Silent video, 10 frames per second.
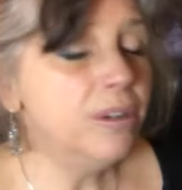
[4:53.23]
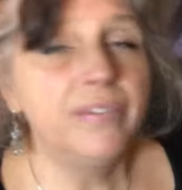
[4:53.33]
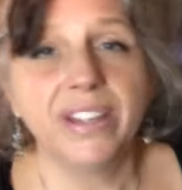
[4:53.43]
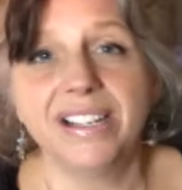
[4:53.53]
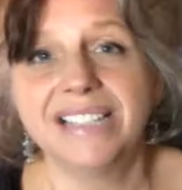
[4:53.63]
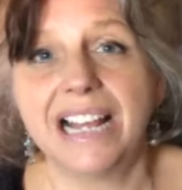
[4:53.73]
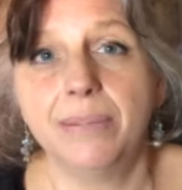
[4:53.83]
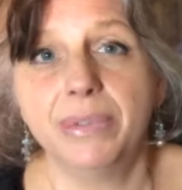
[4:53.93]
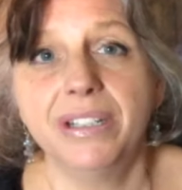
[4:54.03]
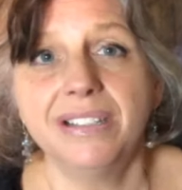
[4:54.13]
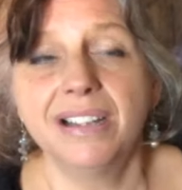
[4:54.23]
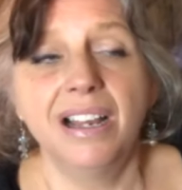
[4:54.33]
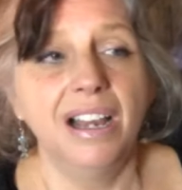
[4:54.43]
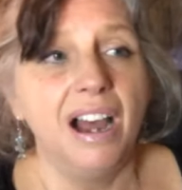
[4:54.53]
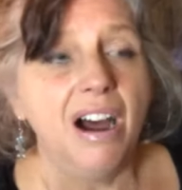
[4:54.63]
of these elements
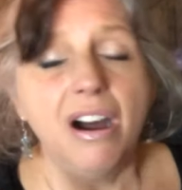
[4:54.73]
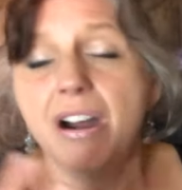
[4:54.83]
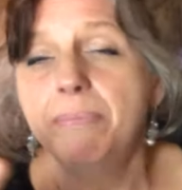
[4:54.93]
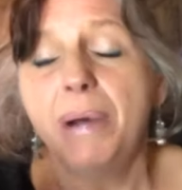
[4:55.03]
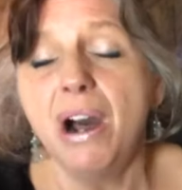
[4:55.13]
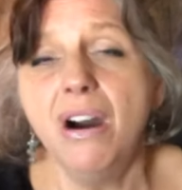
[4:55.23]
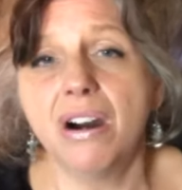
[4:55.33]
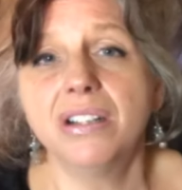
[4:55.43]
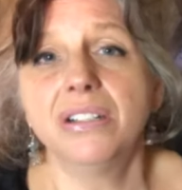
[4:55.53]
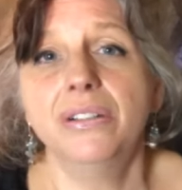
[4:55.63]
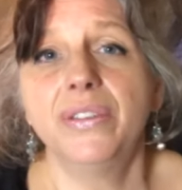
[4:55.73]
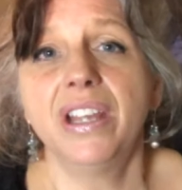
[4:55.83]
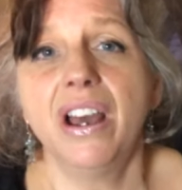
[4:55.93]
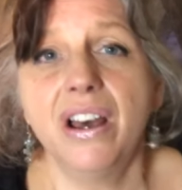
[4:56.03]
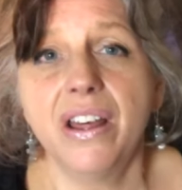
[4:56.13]
are part of the
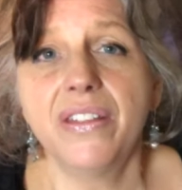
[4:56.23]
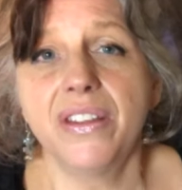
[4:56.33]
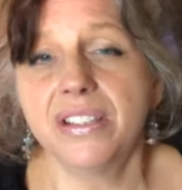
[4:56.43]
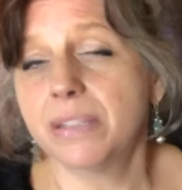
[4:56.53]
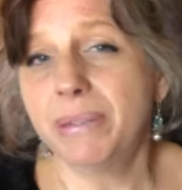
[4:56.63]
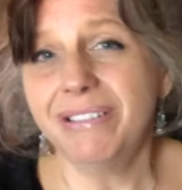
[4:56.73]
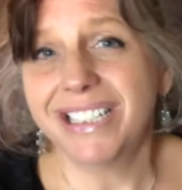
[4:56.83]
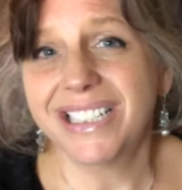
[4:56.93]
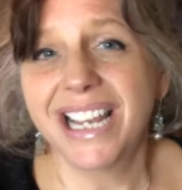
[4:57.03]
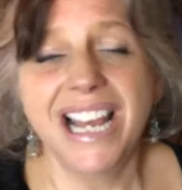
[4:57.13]
earth spirit,